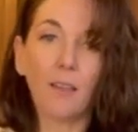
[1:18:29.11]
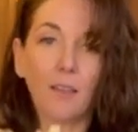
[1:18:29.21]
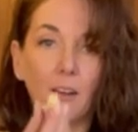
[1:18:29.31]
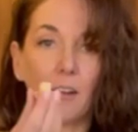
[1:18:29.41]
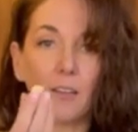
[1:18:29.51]

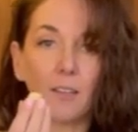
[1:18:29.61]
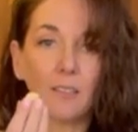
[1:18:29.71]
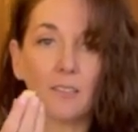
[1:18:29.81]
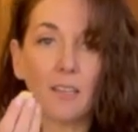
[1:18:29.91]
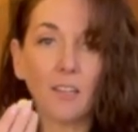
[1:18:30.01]
there in the
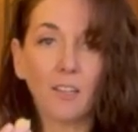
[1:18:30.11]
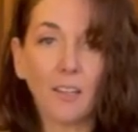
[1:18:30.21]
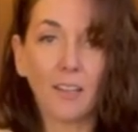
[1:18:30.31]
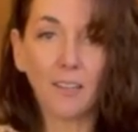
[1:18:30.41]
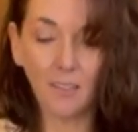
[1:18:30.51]
center
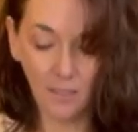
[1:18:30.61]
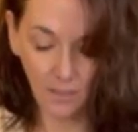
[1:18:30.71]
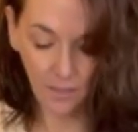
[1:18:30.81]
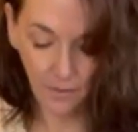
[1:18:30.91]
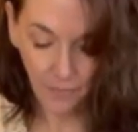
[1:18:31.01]
like this.